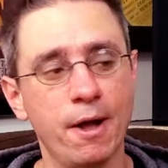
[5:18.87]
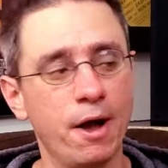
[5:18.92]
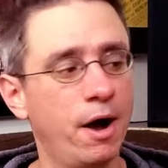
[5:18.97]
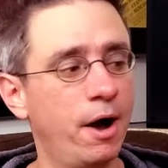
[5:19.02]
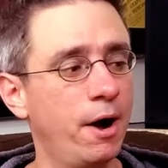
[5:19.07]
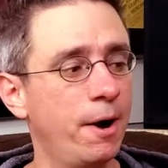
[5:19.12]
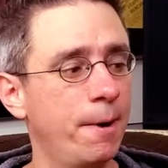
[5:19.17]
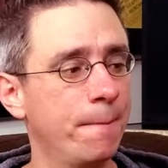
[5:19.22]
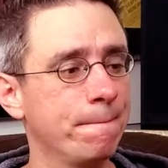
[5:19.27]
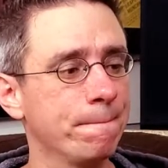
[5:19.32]

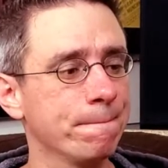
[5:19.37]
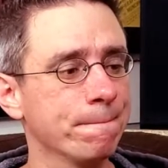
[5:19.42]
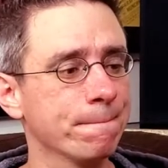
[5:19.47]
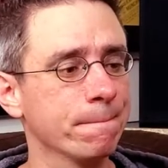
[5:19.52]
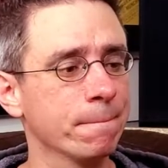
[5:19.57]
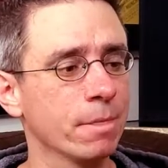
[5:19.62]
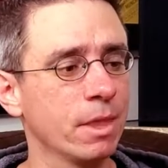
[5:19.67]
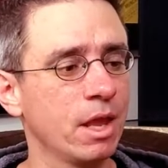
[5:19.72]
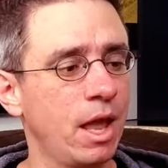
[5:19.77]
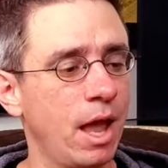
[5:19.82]

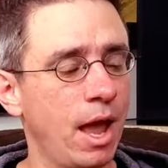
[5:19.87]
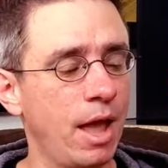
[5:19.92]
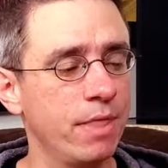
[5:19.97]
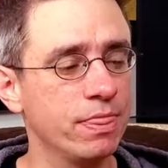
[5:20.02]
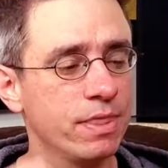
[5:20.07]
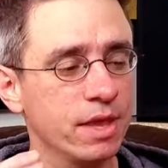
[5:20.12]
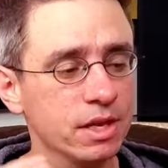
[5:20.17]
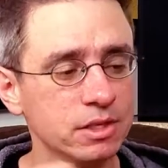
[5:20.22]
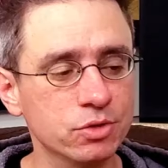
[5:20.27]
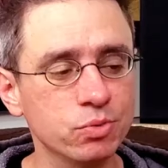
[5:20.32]

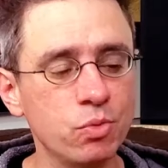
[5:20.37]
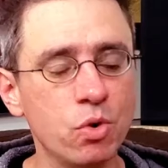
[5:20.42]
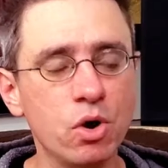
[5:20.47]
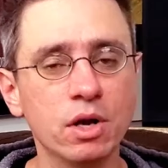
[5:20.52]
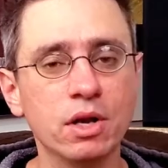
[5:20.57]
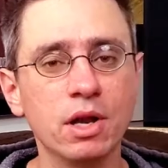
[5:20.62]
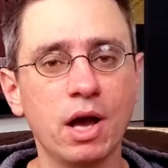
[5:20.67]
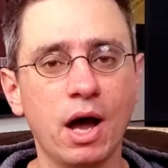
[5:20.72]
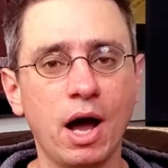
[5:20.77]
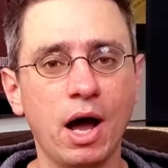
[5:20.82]
And this
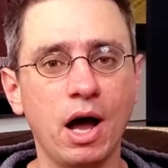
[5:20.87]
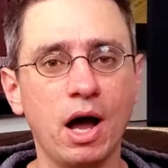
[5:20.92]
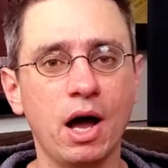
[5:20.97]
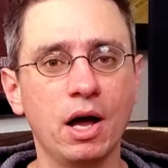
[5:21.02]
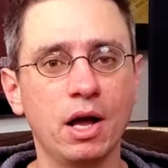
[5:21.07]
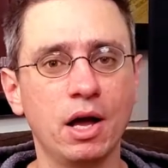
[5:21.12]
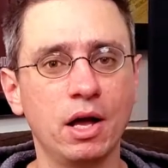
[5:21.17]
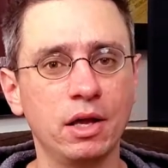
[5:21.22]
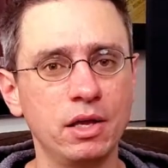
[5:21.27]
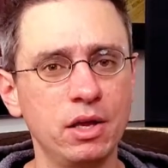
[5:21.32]
one,
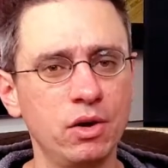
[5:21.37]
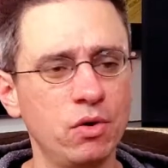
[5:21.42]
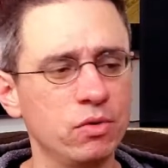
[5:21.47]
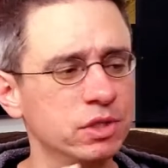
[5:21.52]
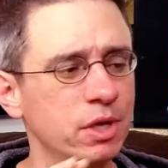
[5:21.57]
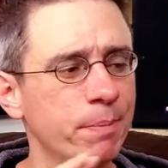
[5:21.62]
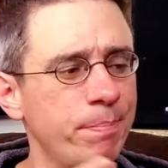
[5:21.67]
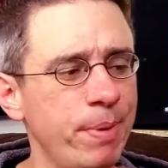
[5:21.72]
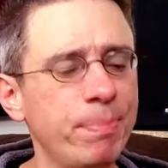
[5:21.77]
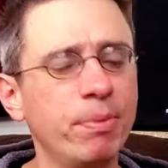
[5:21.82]
you know,
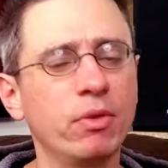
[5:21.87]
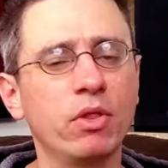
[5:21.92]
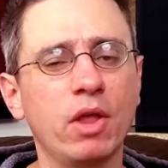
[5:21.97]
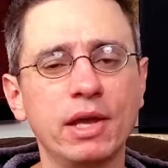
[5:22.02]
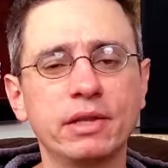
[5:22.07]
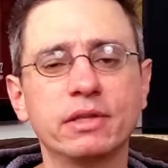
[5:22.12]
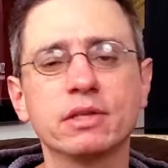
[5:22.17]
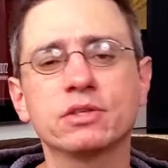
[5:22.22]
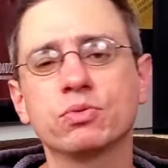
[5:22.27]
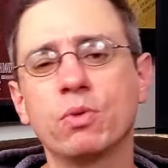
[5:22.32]
some people
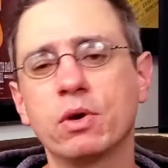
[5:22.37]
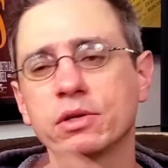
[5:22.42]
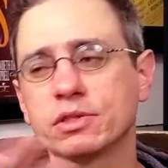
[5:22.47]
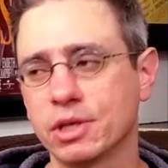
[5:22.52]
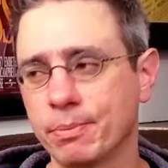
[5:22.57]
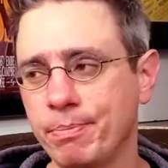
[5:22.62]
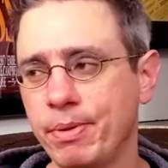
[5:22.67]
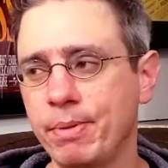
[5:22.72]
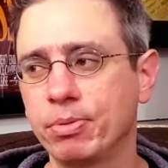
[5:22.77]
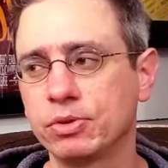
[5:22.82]
like this one,
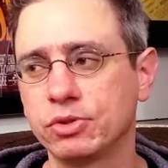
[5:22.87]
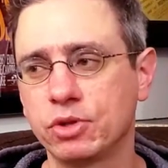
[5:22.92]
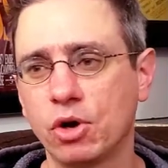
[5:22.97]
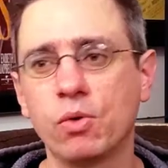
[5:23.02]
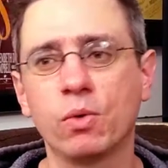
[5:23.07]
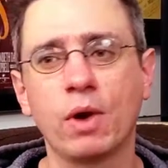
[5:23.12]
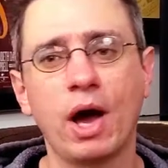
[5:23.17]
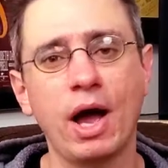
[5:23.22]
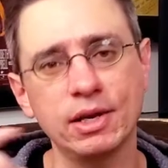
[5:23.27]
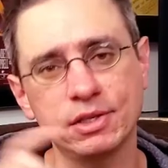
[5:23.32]
some people
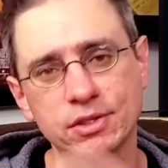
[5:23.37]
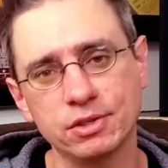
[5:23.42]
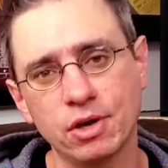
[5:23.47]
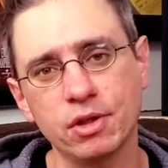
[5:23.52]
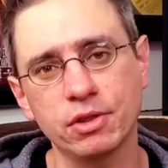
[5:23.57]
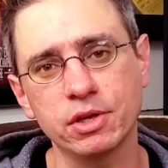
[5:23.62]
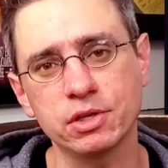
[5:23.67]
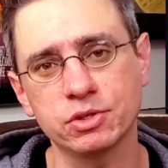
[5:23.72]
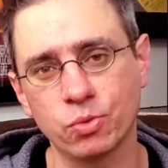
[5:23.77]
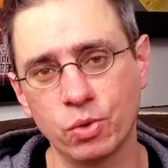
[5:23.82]
don't. I saw
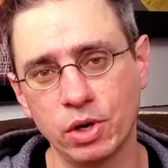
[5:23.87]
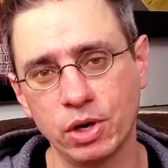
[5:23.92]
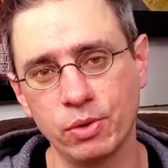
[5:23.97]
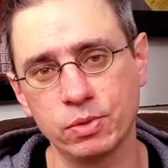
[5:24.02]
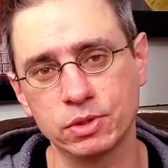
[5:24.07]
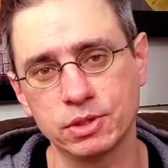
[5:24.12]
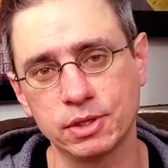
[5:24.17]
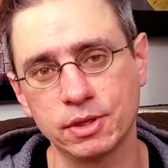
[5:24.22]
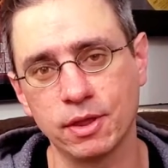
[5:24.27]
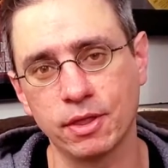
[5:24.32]
this when it
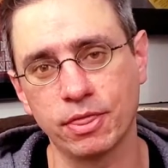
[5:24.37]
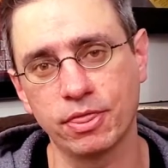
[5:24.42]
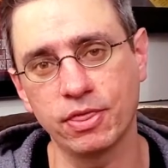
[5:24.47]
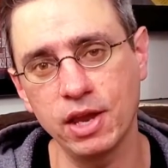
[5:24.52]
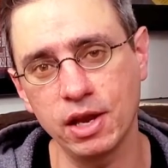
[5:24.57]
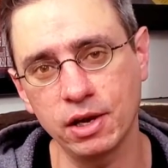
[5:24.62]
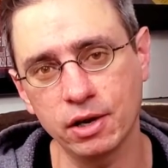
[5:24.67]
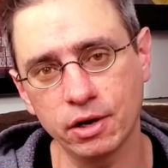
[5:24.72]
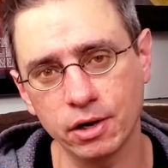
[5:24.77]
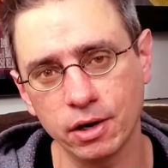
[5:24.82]
was in the
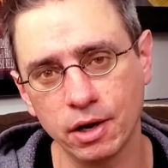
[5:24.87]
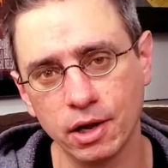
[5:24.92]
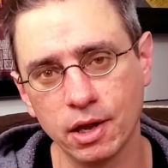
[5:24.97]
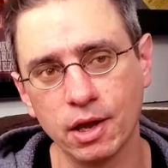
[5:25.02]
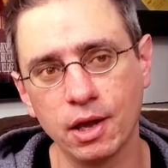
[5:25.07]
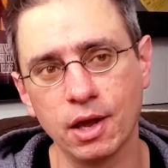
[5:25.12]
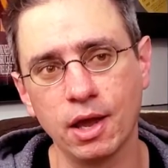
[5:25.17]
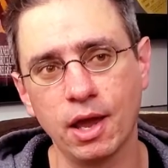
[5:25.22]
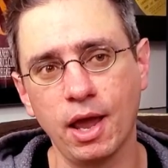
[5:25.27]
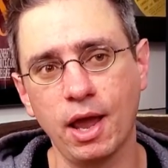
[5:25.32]
theater,
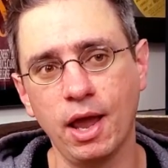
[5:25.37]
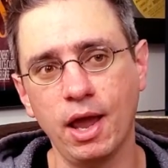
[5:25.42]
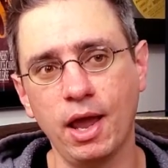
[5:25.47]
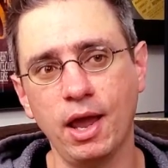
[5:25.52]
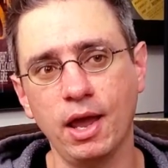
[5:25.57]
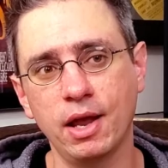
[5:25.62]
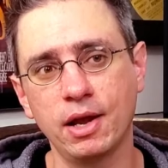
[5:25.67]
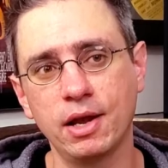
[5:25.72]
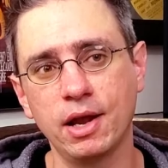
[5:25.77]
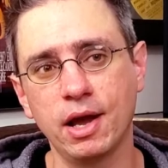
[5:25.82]

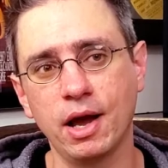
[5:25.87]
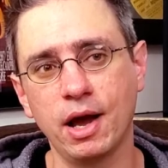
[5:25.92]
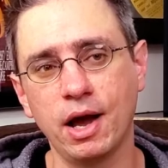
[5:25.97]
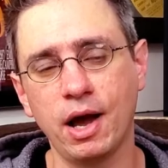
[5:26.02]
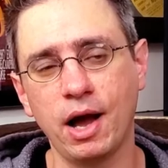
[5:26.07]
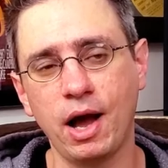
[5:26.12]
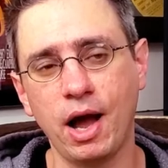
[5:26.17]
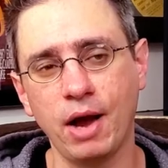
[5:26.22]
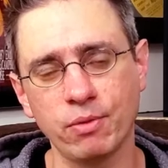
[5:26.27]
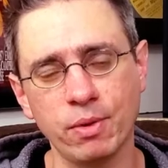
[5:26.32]
and
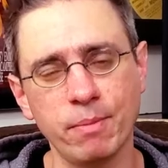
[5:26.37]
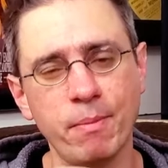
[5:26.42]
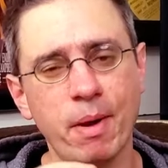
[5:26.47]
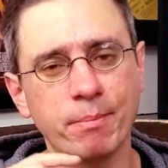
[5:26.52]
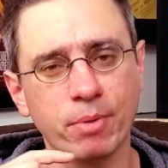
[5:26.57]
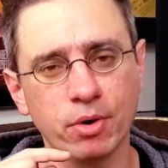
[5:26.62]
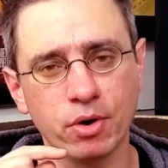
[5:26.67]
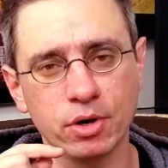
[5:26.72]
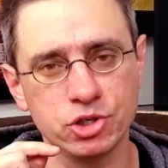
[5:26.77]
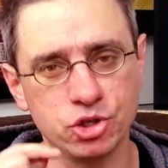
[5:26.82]
I
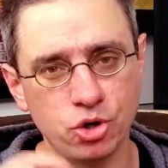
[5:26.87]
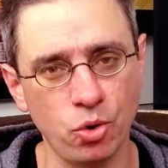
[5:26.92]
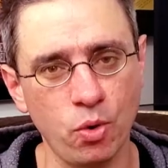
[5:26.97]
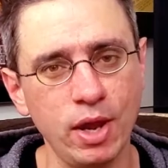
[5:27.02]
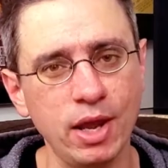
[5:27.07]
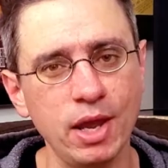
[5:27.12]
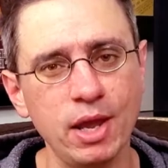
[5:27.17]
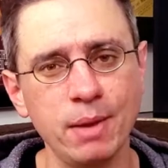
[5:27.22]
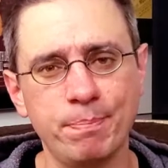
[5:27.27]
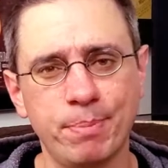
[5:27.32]
remember
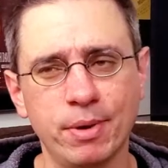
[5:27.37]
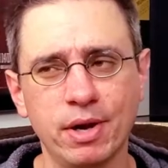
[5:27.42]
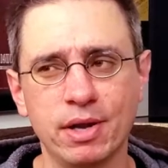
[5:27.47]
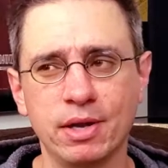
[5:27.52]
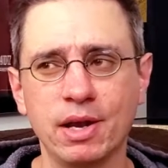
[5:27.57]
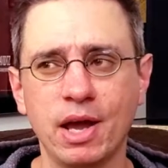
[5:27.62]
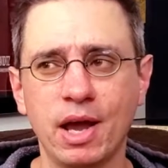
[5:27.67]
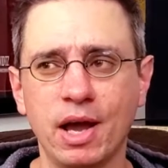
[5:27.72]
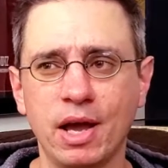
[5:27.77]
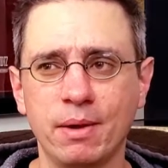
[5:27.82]
enjoying it, but
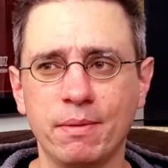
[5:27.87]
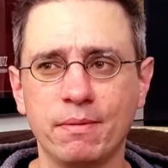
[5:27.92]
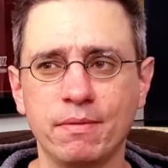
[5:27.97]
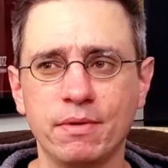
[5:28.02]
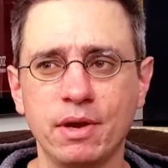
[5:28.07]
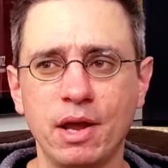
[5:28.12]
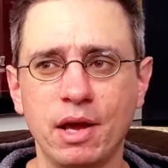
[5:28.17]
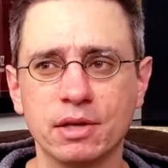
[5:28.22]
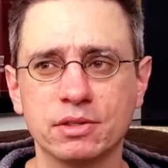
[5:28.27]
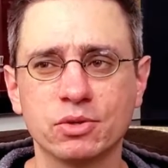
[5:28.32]
not
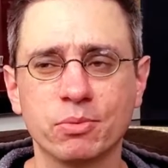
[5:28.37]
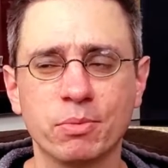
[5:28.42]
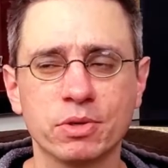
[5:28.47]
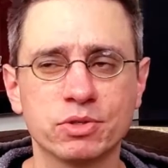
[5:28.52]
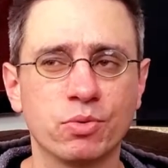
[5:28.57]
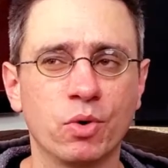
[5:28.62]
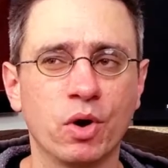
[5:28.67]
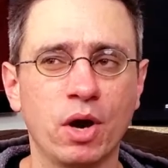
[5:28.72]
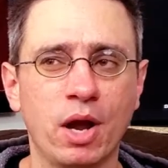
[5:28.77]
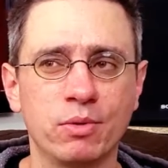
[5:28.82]
so much
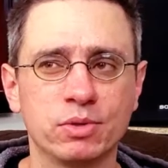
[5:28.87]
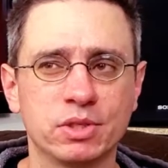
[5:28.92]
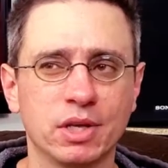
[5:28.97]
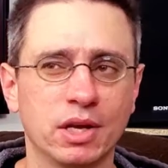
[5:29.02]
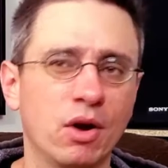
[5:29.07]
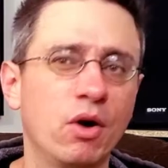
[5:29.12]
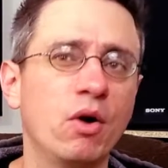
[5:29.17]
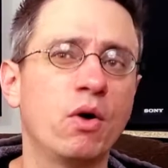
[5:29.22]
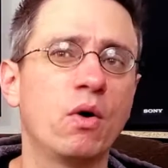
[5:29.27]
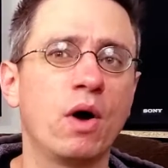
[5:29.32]
where I was like,
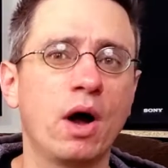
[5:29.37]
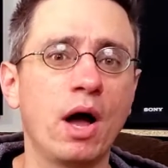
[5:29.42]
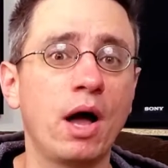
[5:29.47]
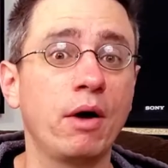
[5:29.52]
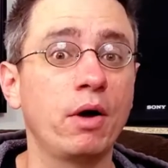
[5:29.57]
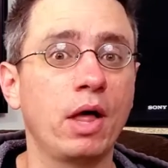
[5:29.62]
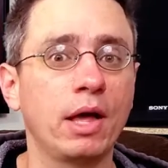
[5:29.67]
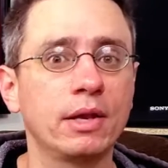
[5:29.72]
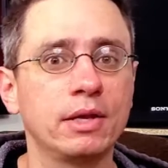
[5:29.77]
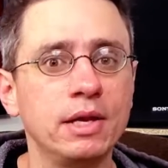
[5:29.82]
oh,
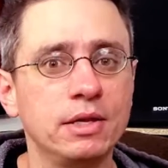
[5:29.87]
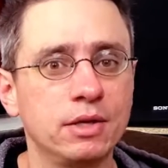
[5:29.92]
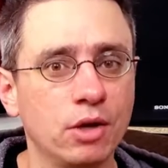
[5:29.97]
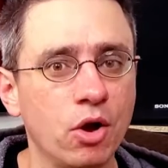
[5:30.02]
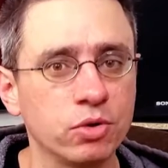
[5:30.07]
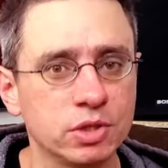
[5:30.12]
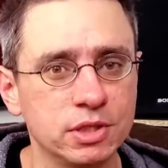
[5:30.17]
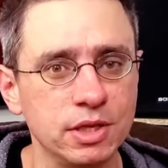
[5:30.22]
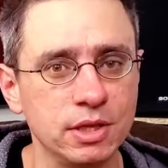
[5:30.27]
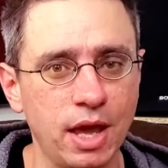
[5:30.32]
I need to
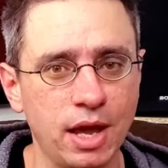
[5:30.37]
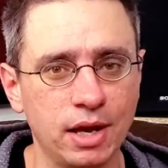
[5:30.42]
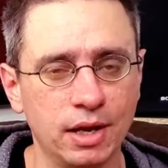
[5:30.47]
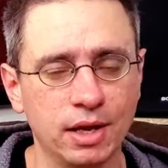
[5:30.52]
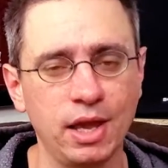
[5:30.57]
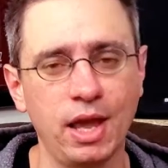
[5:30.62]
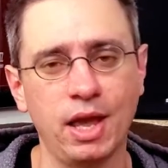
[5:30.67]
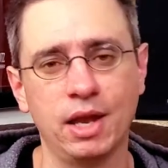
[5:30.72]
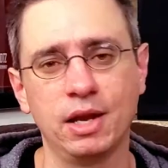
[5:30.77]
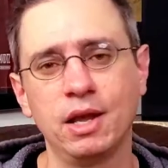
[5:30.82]
go see that
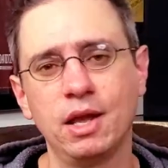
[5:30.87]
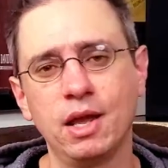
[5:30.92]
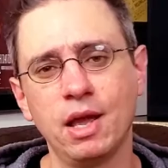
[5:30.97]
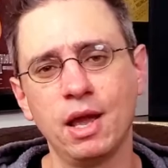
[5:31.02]
again.